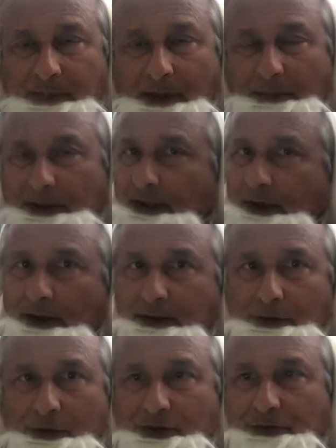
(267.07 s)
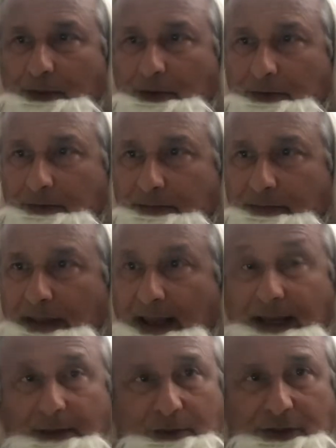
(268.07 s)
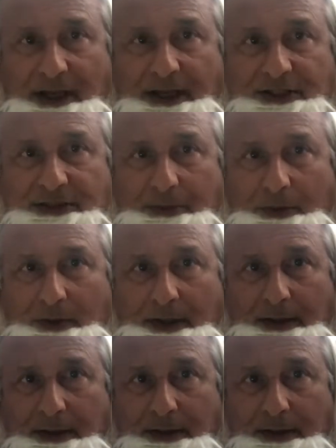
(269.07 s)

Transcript: But the garden looked small, and it was getting smaller.